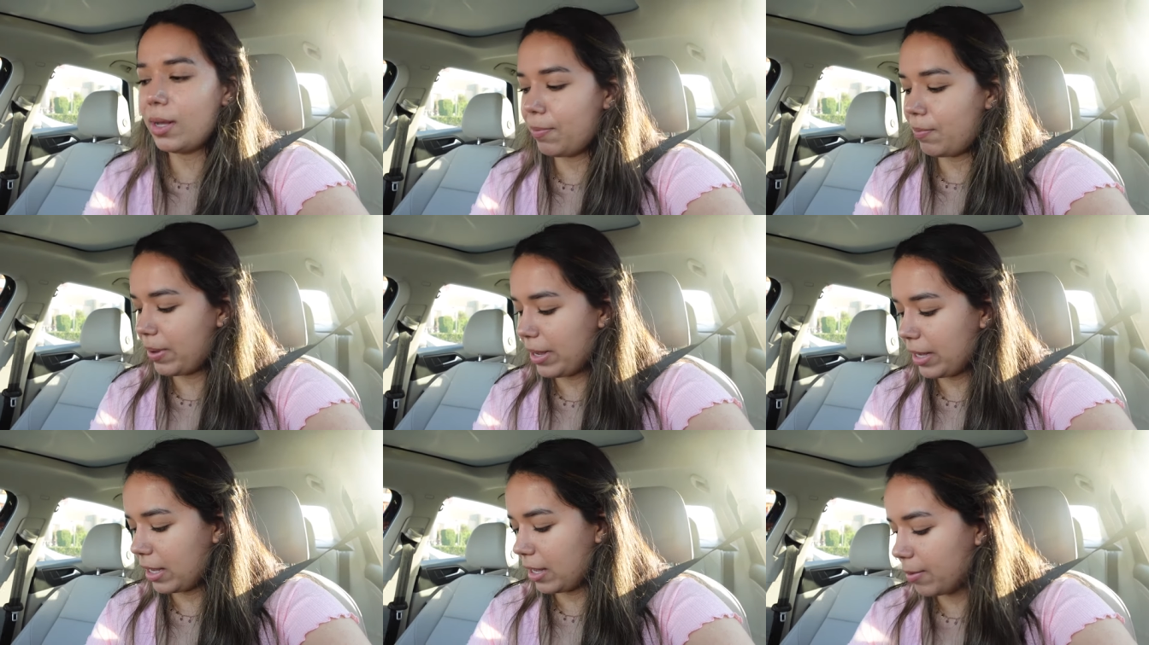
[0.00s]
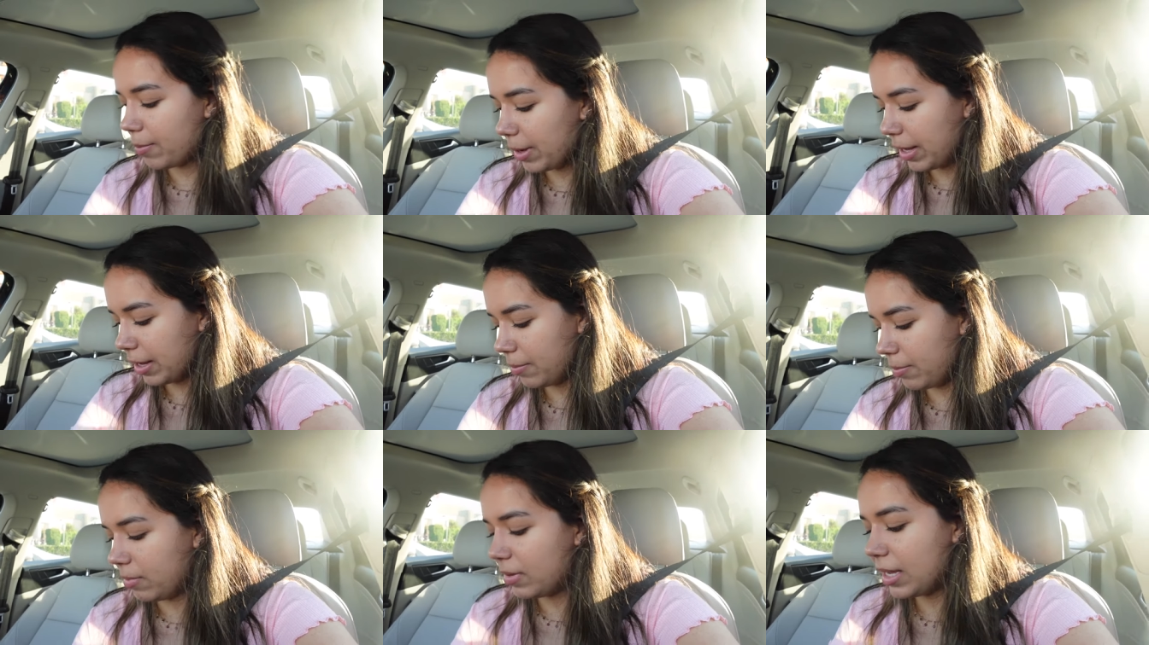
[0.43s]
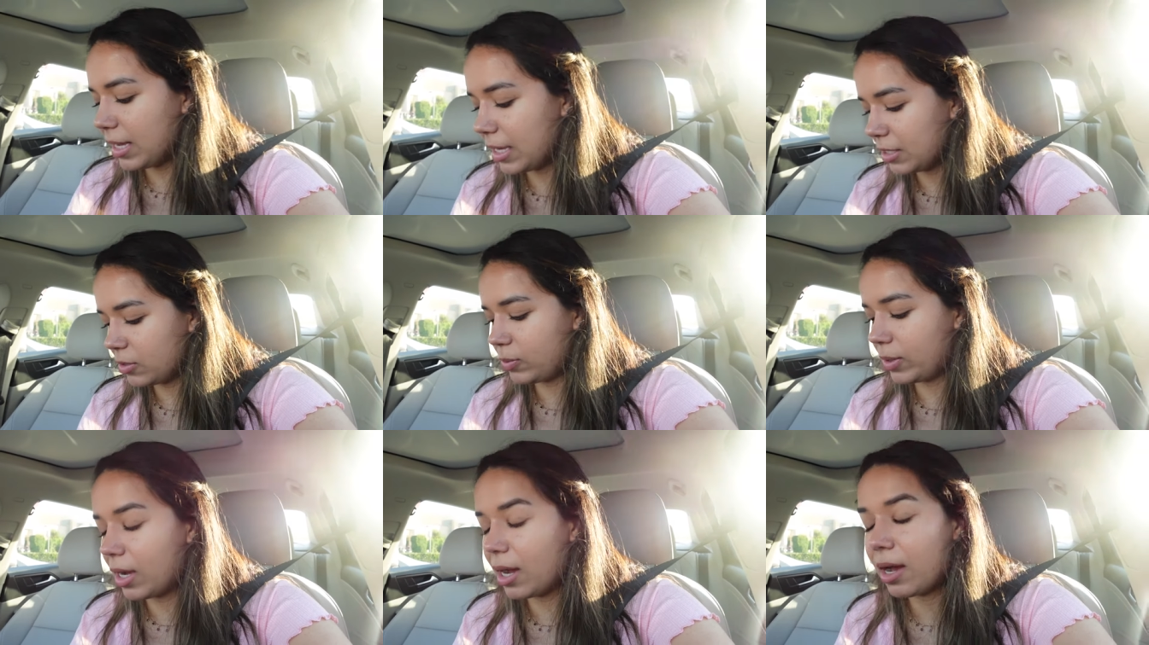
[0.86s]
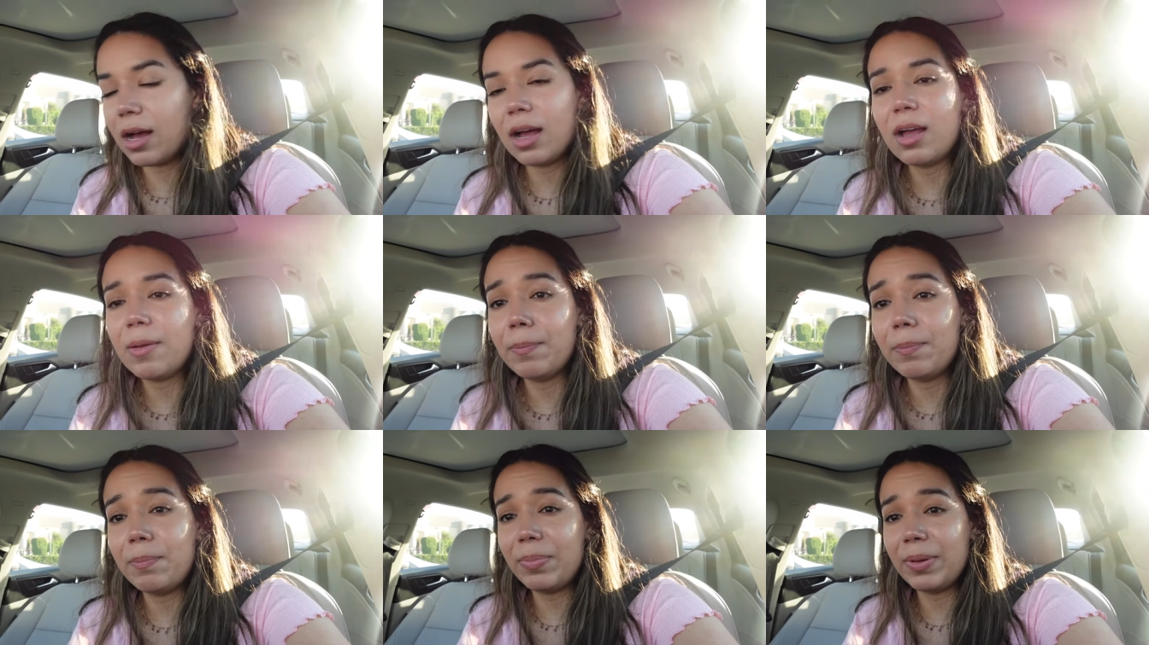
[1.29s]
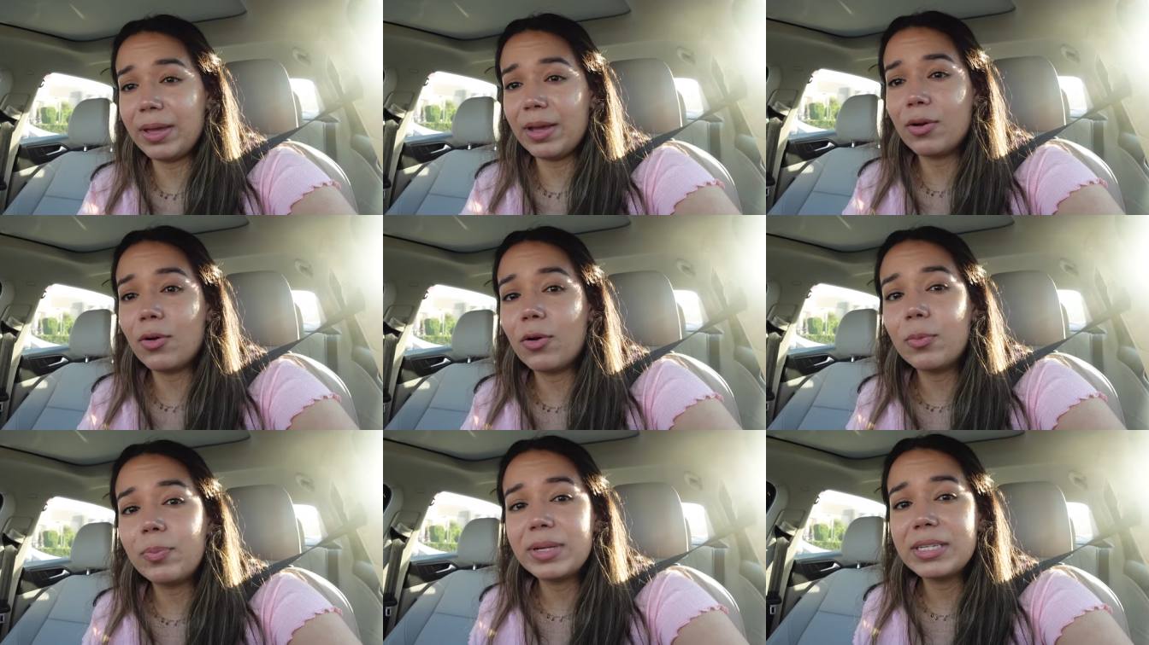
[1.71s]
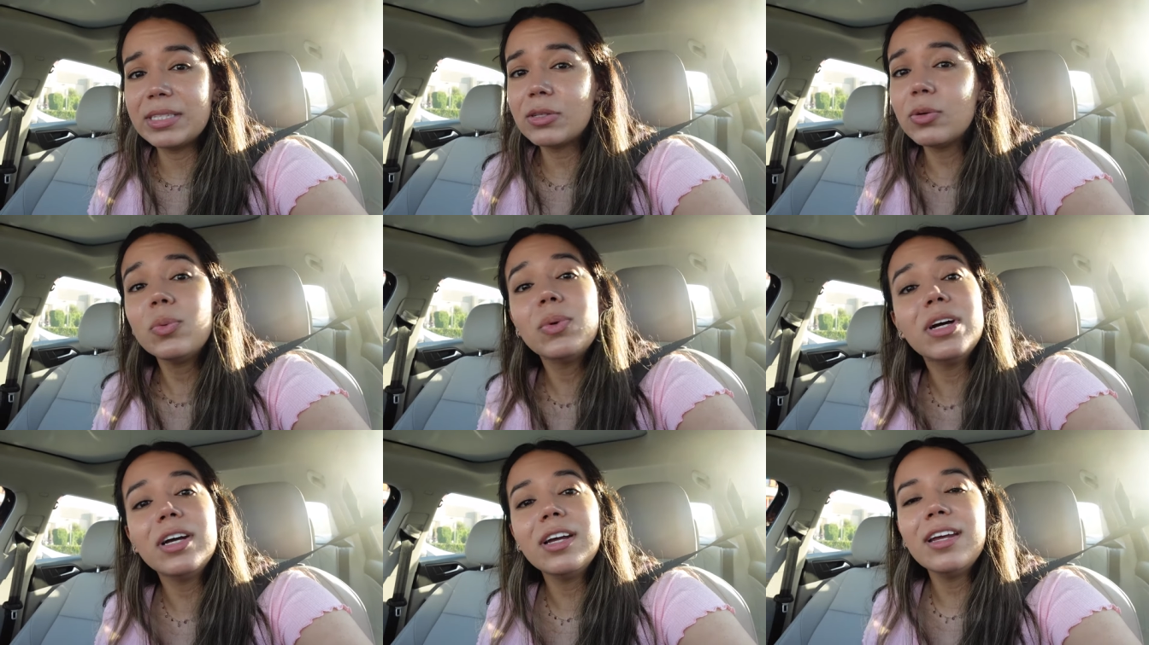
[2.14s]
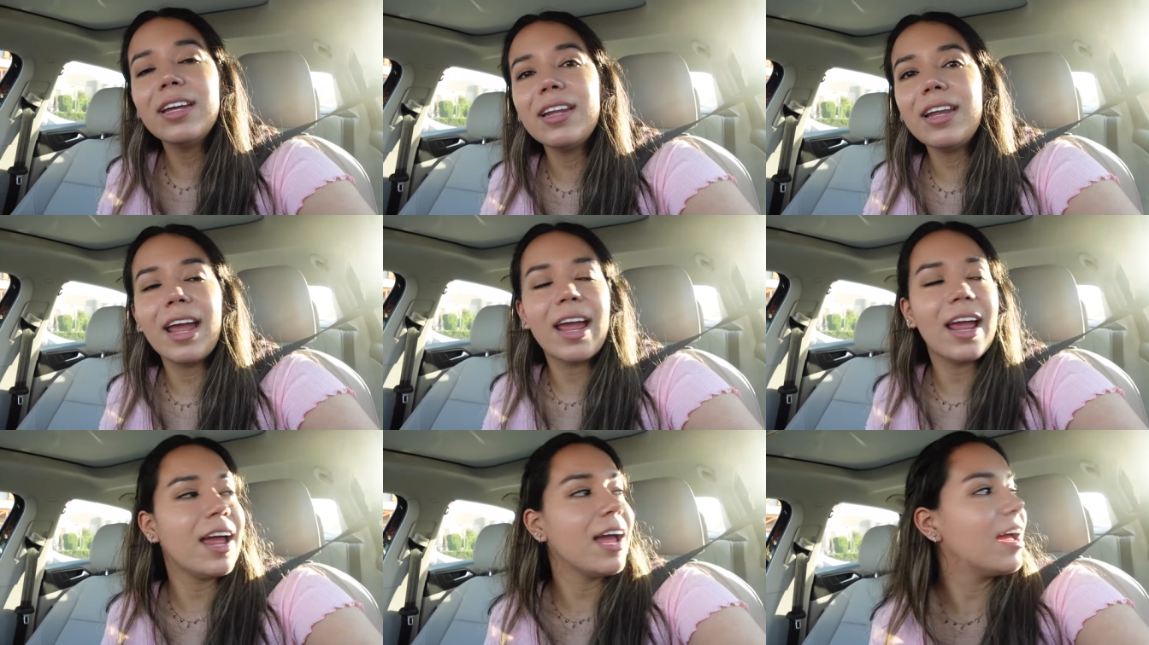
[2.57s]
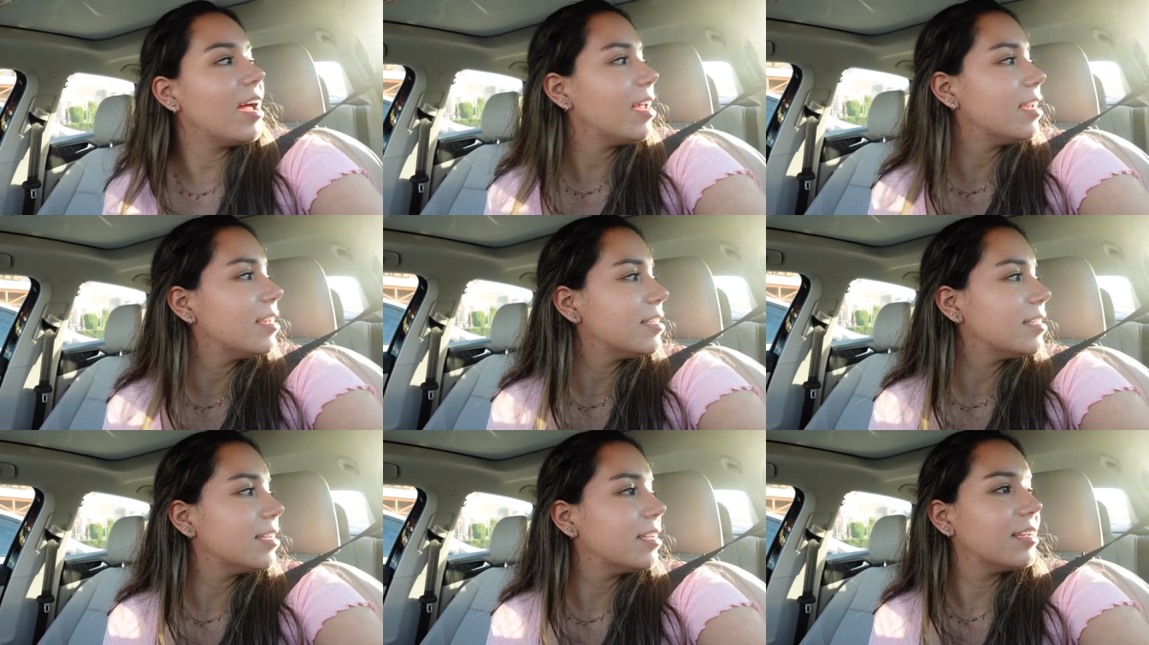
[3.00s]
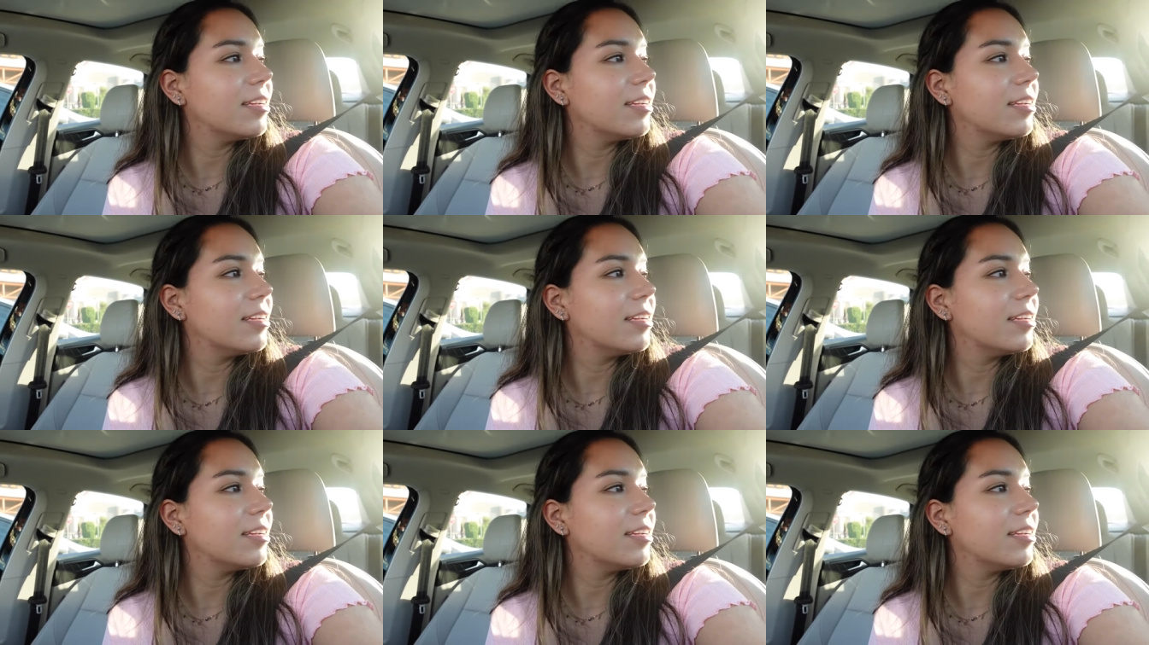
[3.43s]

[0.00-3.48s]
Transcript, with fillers: pick him up because we got a big old piece of wood and